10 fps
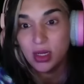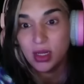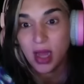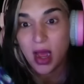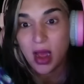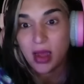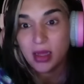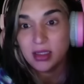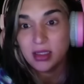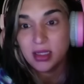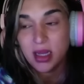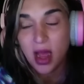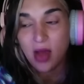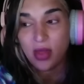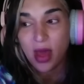yeah, I could see
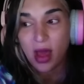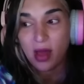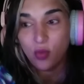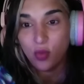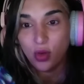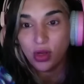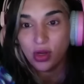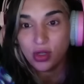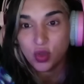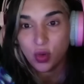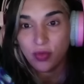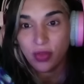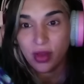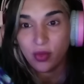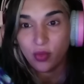how that would sort of
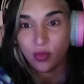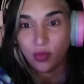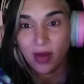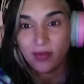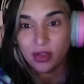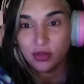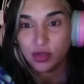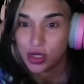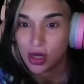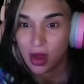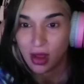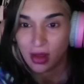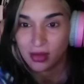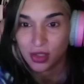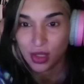like
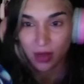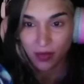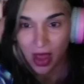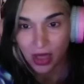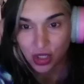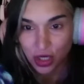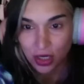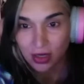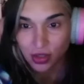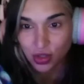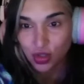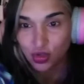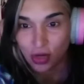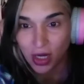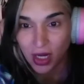revolutionize the fashion
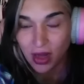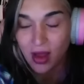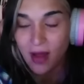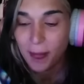industry.